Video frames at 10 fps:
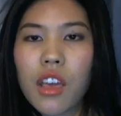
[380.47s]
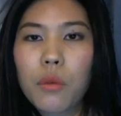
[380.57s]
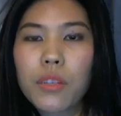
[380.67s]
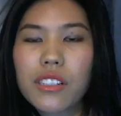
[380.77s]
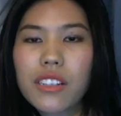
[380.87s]

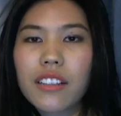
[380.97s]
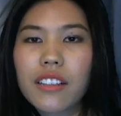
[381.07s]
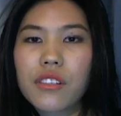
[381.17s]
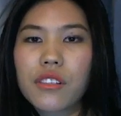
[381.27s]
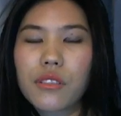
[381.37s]
which
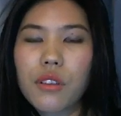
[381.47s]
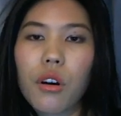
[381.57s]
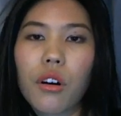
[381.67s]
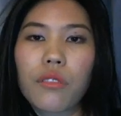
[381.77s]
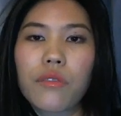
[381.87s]
starts to
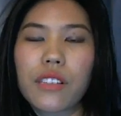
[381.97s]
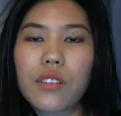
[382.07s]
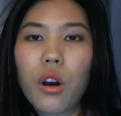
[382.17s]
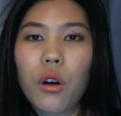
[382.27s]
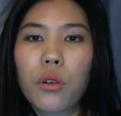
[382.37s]
dissolve this
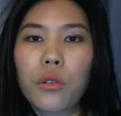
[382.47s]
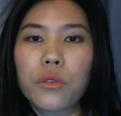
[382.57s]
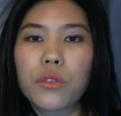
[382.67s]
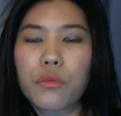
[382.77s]
old,